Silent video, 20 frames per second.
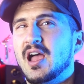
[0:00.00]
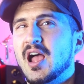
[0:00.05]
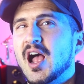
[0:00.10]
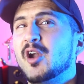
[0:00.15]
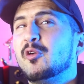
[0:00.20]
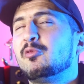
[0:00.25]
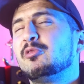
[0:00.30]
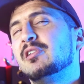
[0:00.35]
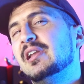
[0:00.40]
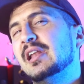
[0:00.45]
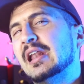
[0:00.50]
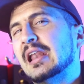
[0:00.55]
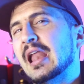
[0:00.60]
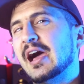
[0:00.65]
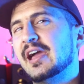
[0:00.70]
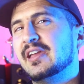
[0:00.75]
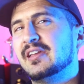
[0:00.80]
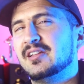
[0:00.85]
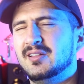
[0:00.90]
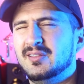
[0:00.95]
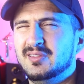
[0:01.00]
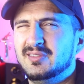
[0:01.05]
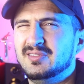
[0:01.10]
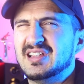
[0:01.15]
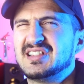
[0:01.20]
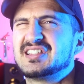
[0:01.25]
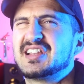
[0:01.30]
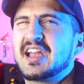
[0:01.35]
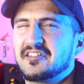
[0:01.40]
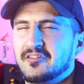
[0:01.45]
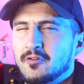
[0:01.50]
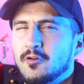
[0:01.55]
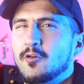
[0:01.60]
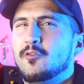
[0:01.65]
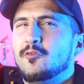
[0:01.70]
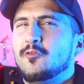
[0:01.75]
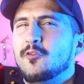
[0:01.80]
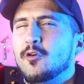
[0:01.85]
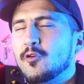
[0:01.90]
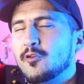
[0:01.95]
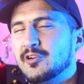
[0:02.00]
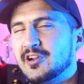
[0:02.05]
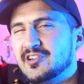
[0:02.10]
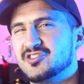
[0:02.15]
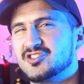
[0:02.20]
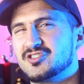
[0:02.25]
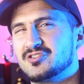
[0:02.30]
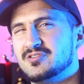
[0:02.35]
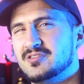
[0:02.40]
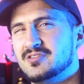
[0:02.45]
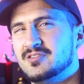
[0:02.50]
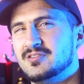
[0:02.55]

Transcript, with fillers: I really like this kind of orange.